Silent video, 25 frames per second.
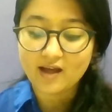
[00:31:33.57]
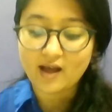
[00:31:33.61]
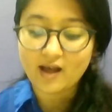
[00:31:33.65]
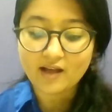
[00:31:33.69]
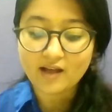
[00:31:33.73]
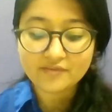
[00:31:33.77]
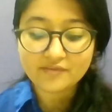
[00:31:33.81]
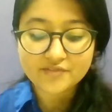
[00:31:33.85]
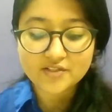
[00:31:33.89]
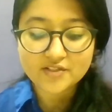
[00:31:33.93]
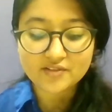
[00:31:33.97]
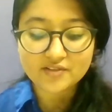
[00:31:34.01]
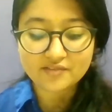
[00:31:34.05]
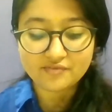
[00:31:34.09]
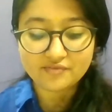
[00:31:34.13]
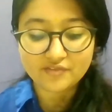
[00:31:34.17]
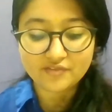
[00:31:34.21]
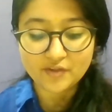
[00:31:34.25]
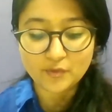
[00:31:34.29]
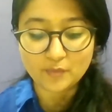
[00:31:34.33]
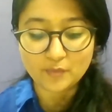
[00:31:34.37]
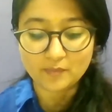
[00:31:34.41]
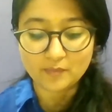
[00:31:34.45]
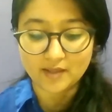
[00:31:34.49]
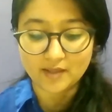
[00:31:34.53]
After a
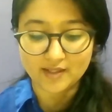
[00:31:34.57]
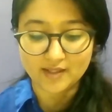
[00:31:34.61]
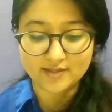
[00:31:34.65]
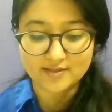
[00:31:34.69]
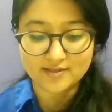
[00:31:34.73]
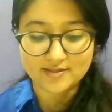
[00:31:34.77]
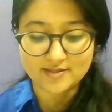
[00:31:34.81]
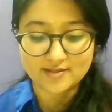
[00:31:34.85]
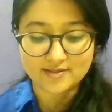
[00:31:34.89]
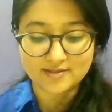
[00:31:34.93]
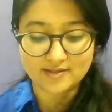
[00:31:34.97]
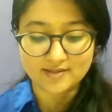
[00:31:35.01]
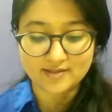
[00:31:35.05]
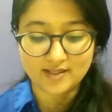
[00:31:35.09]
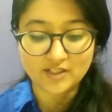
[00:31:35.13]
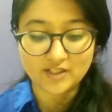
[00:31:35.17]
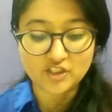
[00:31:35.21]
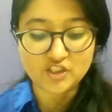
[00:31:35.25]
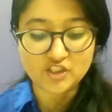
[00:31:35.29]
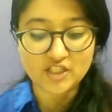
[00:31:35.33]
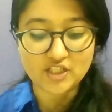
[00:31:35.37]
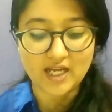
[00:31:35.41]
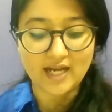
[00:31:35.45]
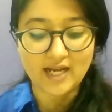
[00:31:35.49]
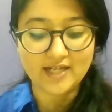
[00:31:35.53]
few months, a
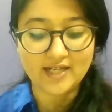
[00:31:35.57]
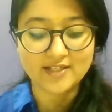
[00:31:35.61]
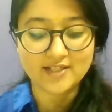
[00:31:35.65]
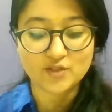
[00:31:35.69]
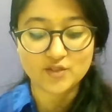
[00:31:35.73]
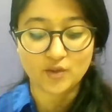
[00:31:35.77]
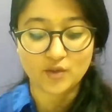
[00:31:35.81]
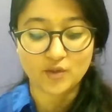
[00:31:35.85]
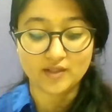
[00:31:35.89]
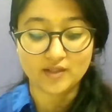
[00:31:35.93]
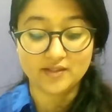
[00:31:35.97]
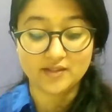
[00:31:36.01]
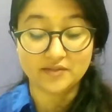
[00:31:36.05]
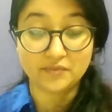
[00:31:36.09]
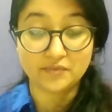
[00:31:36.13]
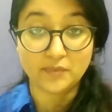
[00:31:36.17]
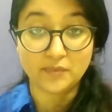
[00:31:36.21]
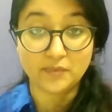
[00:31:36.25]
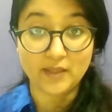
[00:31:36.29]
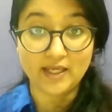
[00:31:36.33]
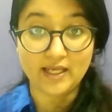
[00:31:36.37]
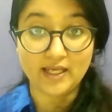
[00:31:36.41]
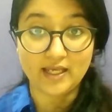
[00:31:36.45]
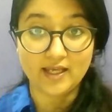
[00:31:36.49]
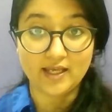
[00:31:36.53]
child is on the
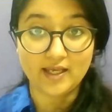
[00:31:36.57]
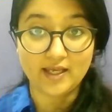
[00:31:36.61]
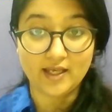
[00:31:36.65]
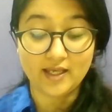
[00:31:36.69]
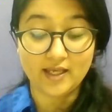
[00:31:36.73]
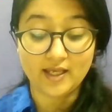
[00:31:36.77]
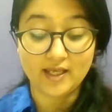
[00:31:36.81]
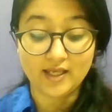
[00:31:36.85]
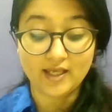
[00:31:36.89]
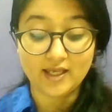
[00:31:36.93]
way,